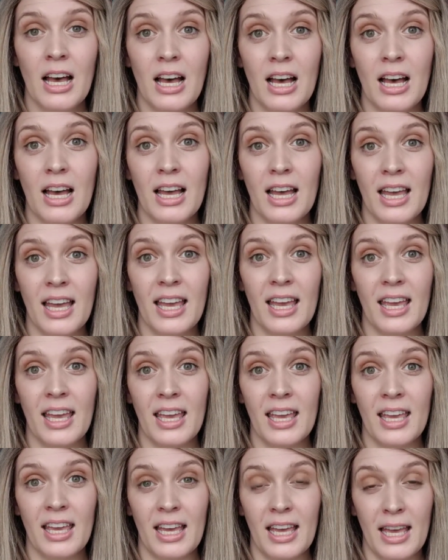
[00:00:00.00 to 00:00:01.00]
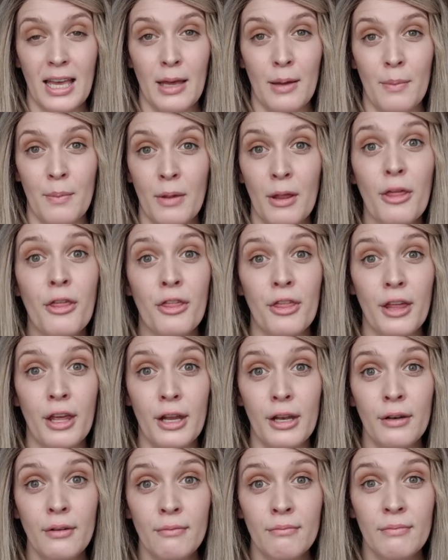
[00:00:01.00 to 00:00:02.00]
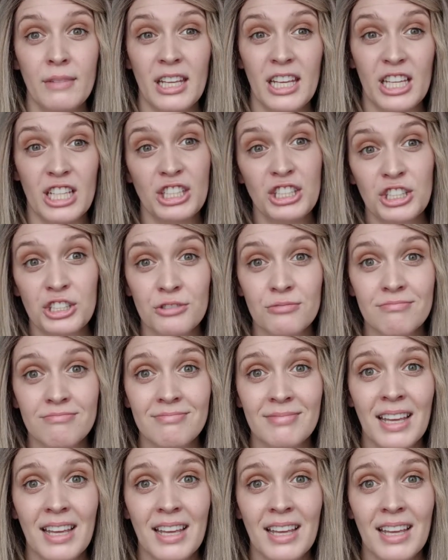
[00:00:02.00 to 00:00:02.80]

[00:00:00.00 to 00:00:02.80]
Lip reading: I am thin-ish,